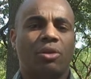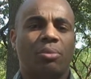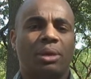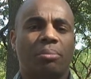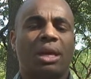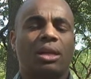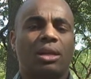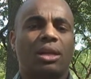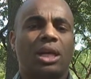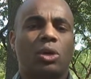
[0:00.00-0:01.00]
It'll be making
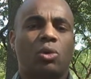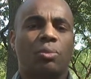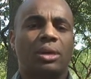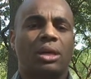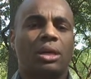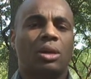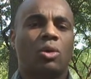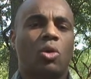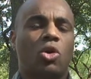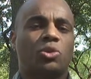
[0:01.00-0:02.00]
it illegal.
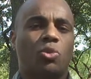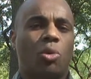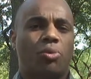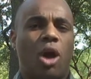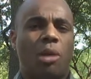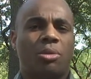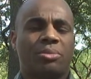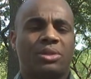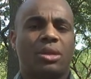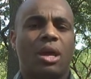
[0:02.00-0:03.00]
It'll cause more
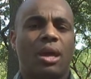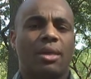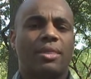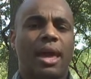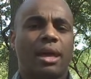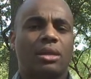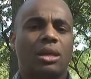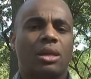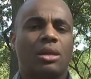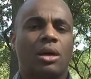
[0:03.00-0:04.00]
problems than
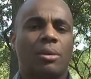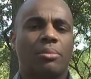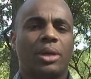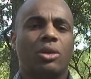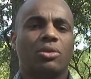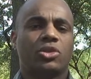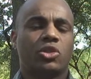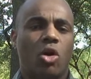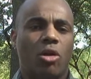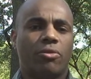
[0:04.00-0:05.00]
it'll
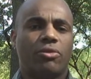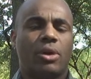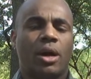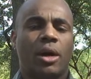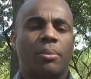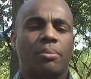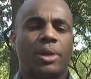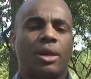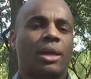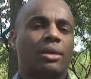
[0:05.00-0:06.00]
solve.
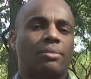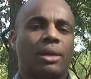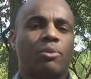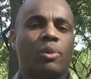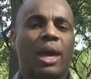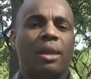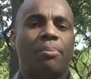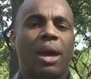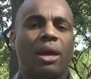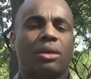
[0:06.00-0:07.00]
Like when we had
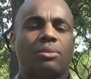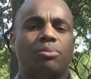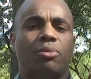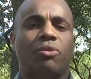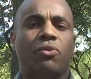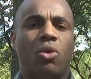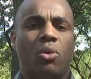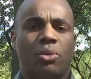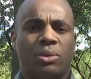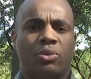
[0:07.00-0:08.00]
it back
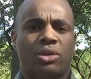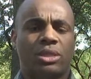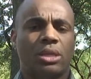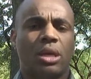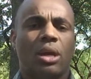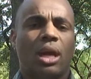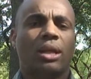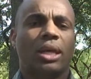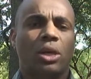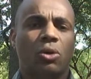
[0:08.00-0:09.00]
before when it was
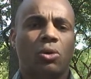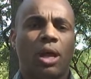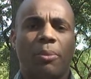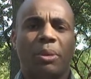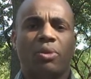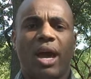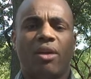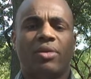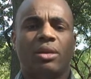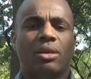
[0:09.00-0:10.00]
illegal, a lot of people were
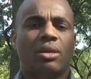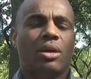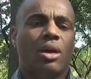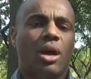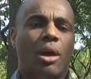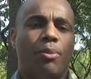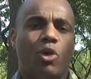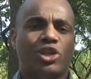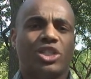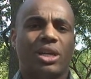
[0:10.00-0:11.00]
having
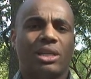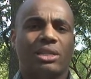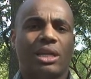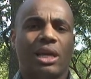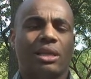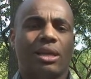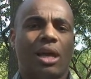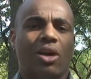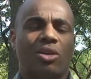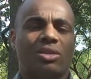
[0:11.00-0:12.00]
abortions in
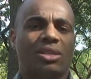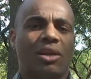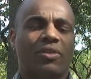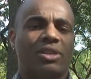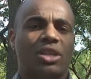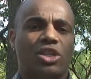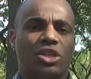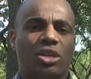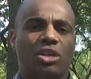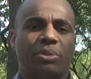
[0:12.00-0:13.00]
like unsafe
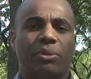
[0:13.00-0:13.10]
conditions.